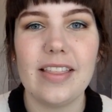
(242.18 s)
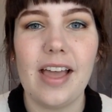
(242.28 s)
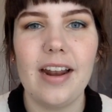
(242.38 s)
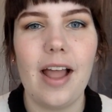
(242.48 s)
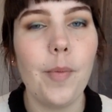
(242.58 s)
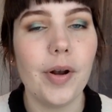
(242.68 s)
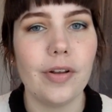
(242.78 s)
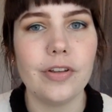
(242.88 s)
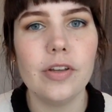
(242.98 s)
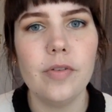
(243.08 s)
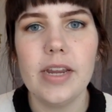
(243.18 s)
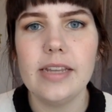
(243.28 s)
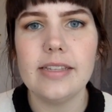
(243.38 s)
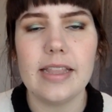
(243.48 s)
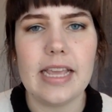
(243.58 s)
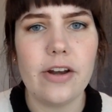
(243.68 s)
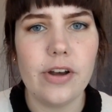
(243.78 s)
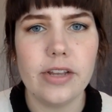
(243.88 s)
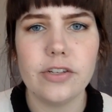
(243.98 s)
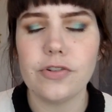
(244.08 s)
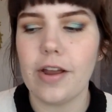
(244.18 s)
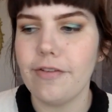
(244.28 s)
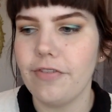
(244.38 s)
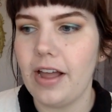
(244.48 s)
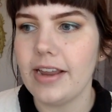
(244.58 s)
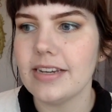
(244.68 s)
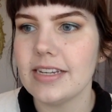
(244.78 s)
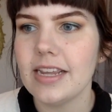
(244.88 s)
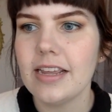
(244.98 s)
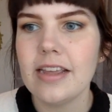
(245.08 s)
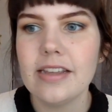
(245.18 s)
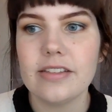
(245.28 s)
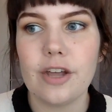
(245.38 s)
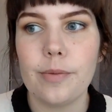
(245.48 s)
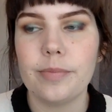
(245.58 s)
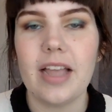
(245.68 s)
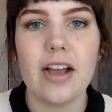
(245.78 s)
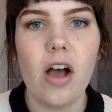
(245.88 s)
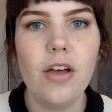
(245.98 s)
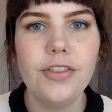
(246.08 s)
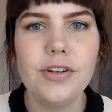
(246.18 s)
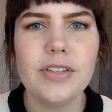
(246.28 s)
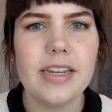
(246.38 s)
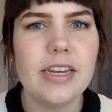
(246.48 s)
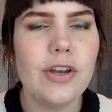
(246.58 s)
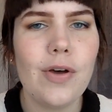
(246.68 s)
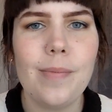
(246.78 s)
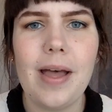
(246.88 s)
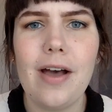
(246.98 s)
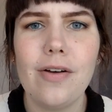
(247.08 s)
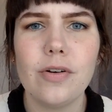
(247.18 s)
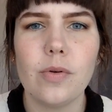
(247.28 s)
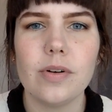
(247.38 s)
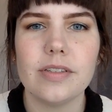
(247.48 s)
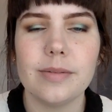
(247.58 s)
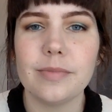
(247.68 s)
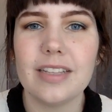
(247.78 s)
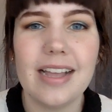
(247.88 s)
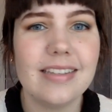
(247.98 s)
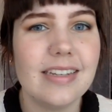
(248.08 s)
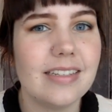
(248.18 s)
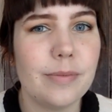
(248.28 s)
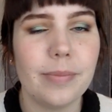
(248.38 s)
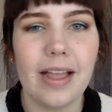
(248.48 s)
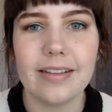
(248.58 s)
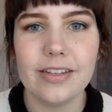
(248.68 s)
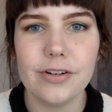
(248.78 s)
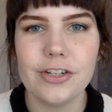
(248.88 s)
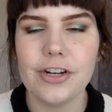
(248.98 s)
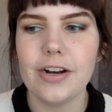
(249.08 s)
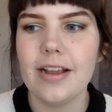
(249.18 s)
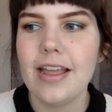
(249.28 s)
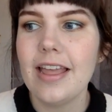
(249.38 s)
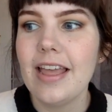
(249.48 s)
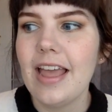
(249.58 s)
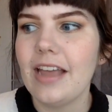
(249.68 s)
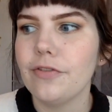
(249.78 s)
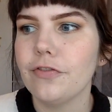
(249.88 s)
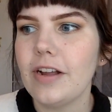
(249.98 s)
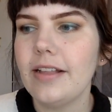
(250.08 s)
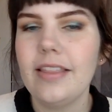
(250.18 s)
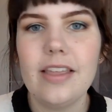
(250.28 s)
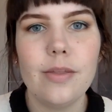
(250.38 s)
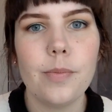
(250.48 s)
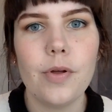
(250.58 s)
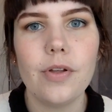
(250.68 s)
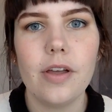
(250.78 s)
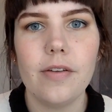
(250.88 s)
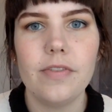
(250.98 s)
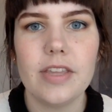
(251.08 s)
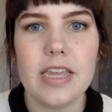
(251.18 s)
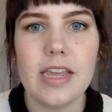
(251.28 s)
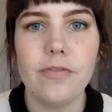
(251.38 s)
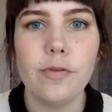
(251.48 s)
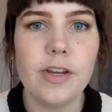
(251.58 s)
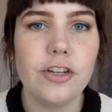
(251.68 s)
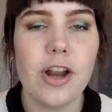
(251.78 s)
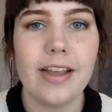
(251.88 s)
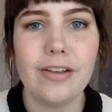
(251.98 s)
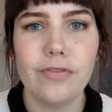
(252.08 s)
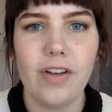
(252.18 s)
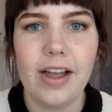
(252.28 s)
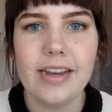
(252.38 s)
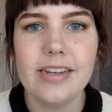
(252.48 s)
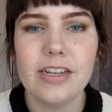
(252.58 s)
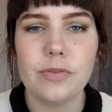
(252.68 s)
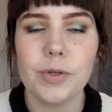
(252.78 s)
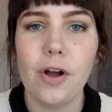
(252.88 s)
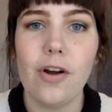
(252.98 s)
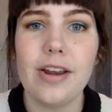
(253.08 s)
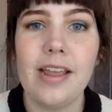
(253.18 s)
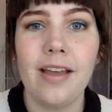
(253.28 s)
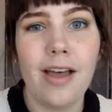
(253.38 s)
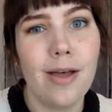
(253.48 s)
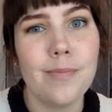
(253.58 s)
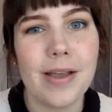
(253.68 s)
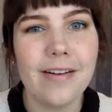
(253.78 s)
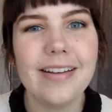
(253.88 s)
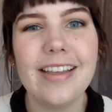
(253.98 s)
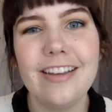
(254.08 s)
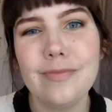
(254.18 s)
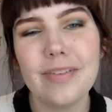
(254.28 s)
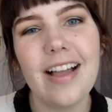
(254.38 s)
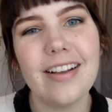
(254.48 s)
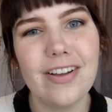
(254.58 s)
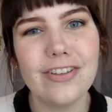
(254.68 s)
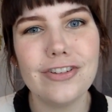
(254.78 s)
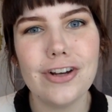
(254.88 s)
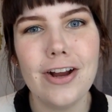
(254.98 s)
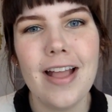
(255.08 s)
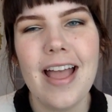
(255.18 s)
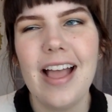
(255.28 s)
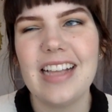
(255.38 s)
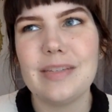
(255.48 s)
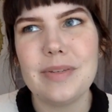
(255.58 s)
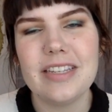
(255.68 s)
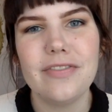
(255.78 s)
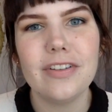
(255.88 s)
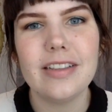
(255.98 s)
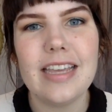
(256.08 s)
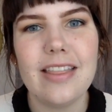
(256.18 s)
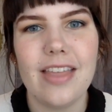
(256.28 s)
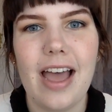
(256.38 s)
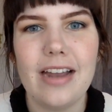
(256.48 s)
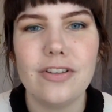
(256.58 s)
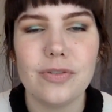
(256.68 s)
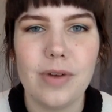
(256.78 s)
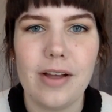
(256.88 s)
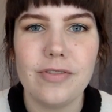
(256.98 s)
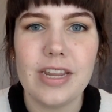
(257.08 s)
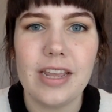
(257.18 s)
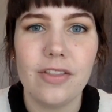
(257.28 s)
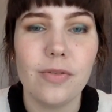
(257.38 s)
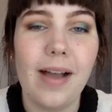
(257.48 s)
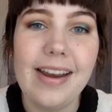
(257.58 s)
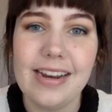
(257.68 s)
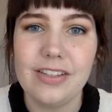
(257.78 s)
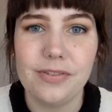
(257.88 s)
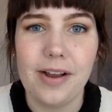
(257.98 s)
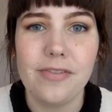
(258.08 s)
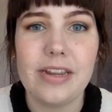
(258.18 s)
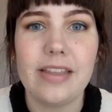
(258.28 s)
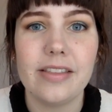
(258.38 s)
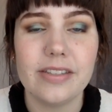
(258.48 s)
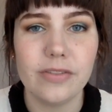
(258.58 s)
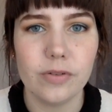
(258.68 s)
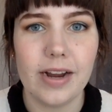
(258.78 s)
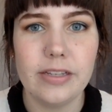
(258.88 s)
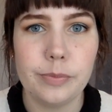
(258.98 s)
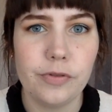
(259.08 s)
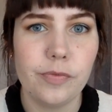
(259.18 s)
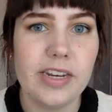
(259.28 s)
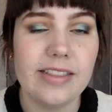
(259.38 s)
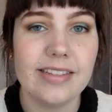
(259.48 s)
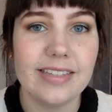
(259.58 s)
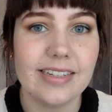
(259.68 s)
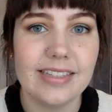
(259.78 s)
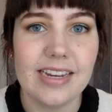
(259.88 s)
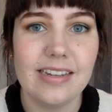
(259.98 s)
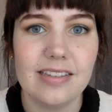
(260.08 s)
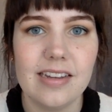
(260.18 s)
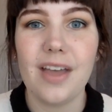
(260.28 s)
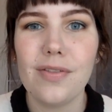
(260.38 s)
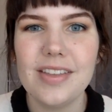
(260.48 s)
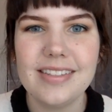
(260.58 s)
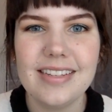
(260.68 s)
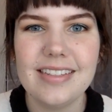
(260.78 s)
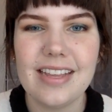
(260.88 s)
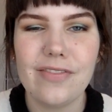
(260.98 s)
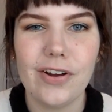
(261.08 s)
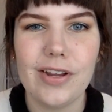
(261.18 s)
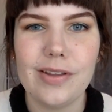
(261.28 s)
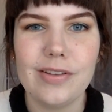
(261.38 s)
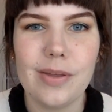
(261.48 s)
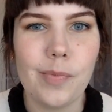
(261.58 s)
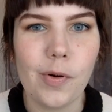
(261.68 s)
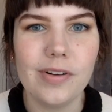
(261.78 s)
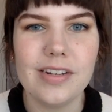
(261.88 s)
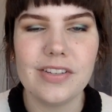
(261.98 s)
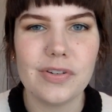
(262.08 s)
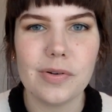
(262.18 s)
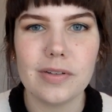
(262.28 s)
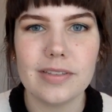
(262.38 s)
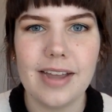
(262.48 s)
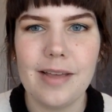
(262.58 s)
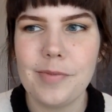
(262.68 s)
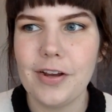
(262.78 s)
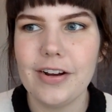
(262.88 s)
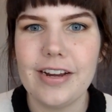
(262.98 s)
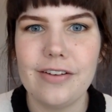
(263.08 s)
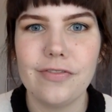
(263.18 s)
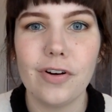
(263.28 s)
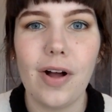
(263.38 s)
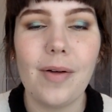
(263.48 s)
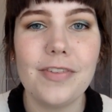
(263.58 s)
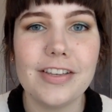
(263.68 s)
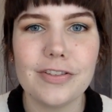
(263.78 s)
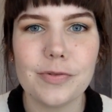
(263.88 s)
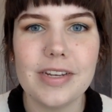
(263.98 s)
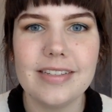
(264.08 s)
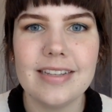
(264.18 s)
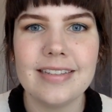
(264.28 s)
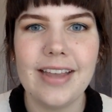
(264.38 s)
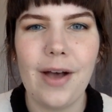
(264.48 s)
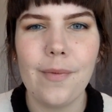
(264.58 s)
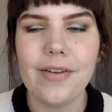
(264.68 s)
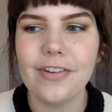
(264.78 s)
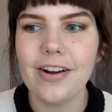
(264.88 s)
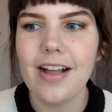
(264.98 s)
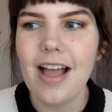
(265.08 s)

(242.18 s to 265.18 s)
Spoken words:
that, I went on Goodreads and the internet to try to find some Black authors I didn't know about or some classics in Black literature, and frankly the bulk of the information I could find is regarding American Black culture, and specifically that surrounding the writing surrounding the civil rights movement in the 60s. Now this is a very important historical time period for obvious reasons. However,